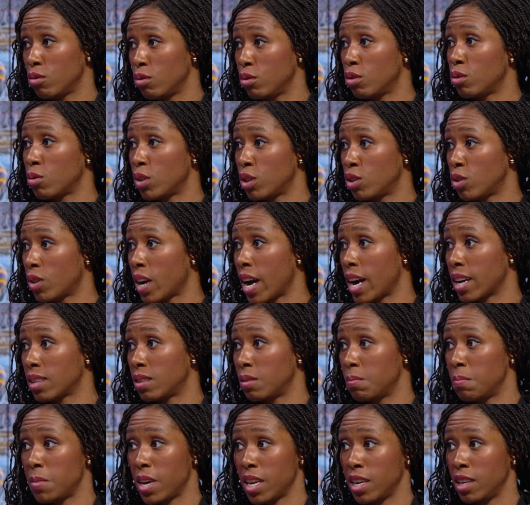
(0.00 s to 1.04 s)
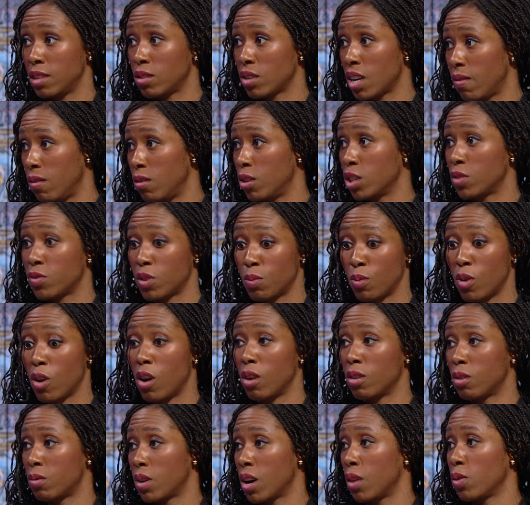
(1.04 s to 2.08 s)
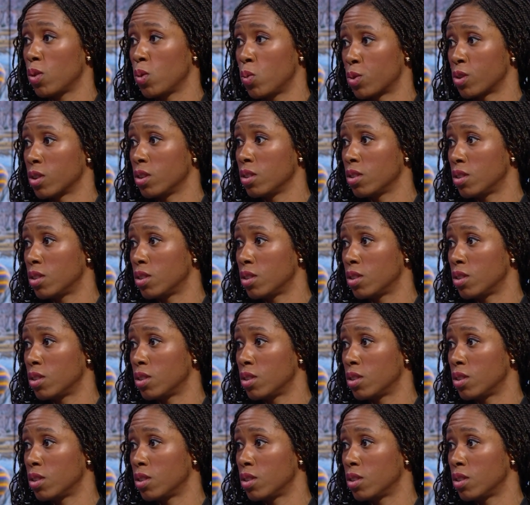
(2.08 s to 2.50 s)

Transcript: to attract many travelers from all around the world.